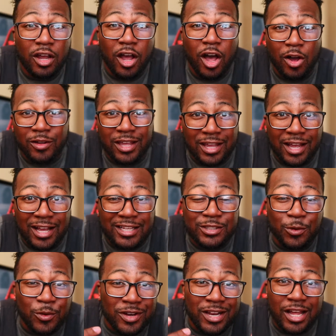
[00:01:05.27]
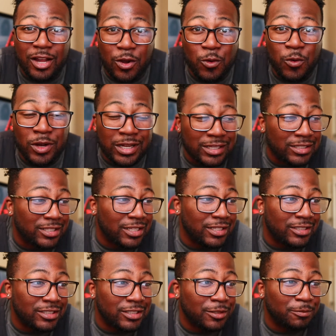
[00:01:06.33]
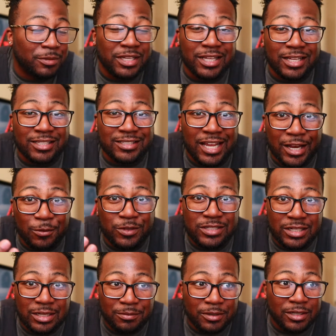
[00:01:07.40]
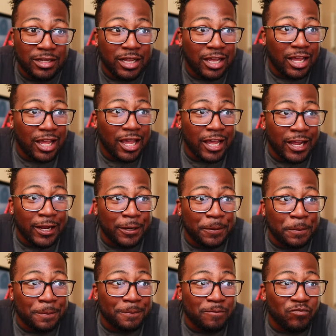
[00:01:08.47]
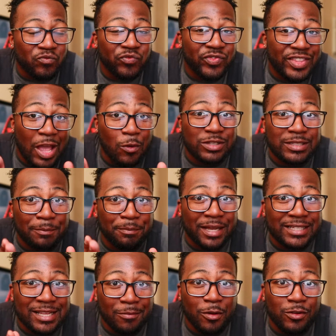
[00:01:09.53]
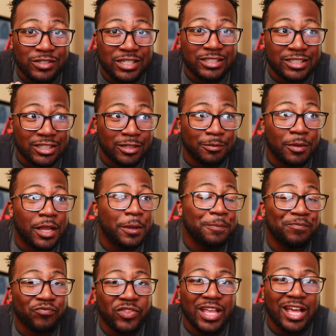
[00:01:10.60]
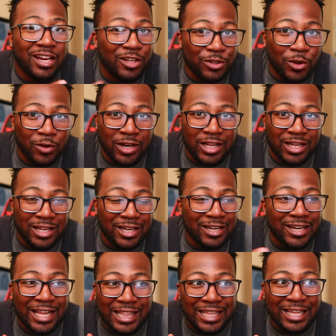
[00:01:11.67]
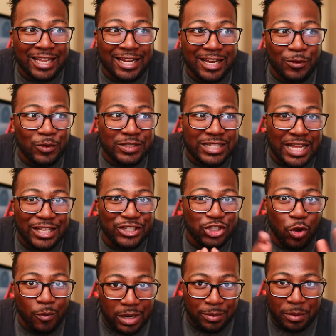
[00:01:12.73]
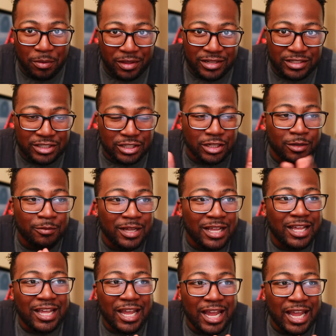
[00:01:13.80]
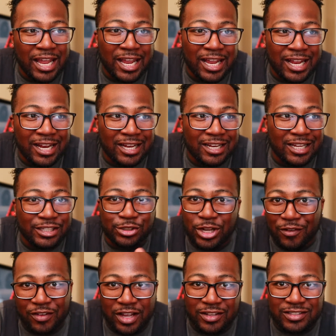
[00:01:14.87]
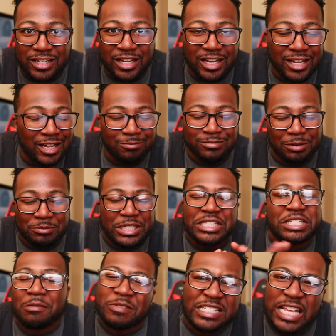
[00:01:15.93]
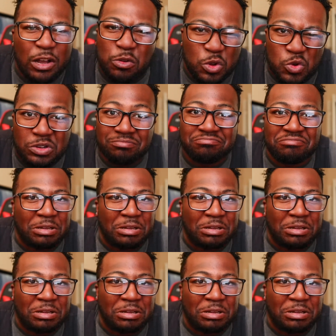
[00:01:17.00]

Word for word: Okay, guys, so we're not going to the gym because Katie was sleeping. And that was the best time to go to the gym. I looked online, and then it was like so many people at the gym, and it's traffic outside. I'm, I'm just, I'm just not gonna do it.